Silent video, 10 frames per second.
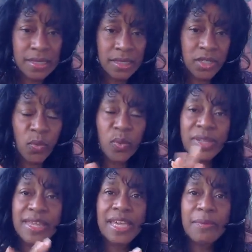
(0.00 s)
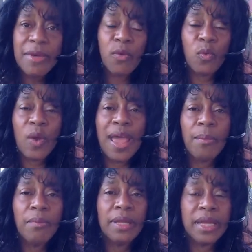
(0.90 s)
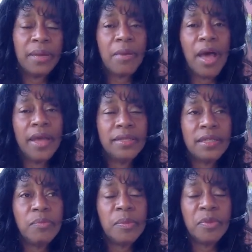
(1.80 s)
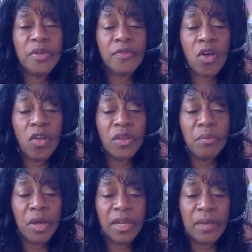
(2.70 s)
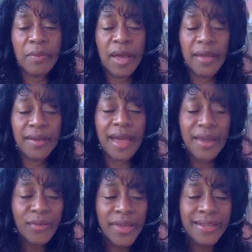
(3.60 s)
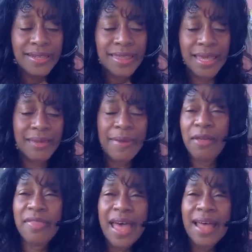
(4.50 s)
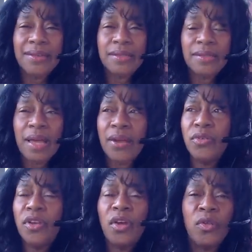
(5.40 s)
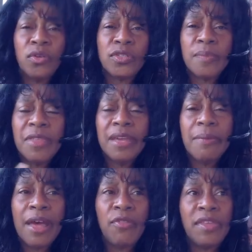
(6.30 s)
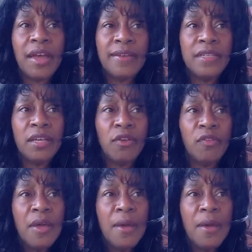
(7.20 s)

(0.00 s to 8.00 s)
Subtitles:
So when we think about rambling mind, some people have called it monkey mind. I don't like to think about that. I don't know. There's something about the idea of